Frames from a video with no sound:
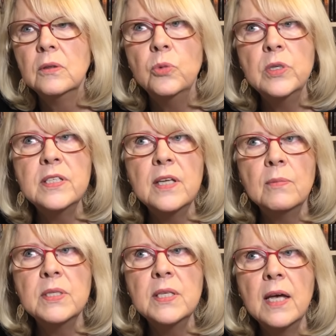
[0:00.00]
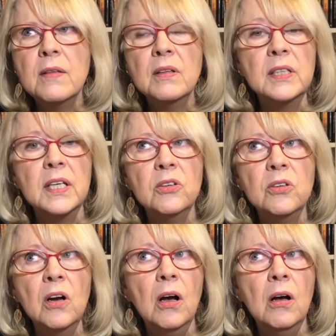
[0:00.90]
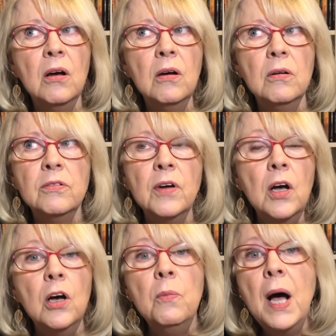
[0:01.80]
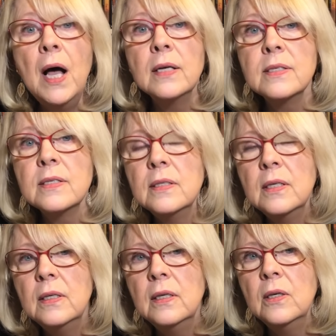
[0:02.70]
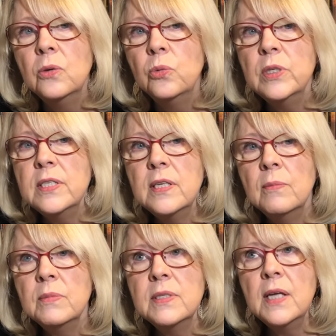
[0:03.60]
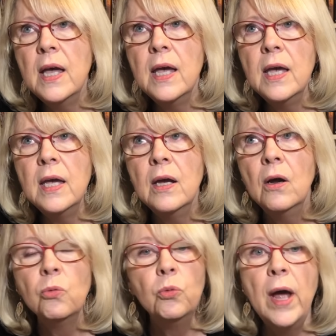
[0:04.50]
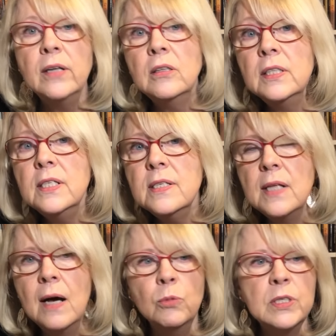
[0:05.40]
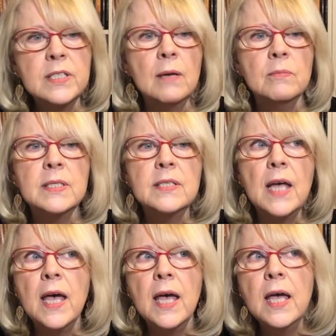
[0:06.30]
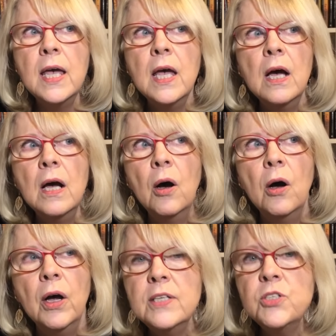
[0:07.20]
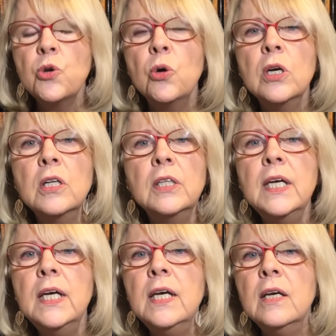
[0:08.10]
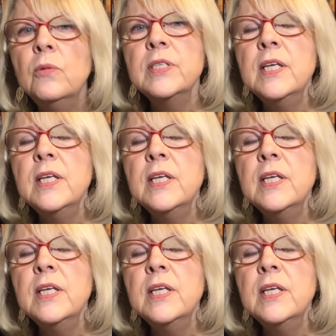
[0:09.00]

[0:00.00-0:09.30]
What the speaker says: Would some say the leader of Hamas? Would some say radical Islam? Would some say historically it was